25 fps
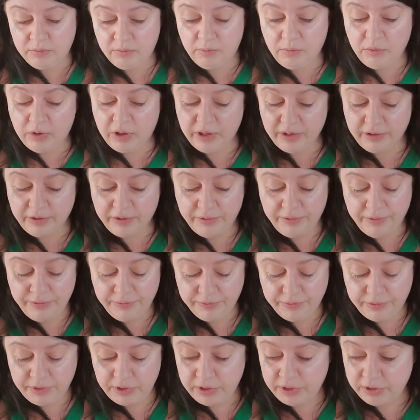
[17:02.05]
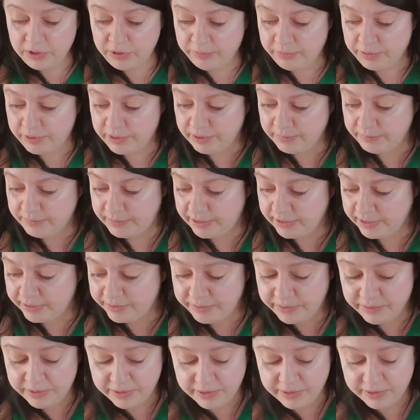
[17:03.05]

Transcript: Well, you know what I mean.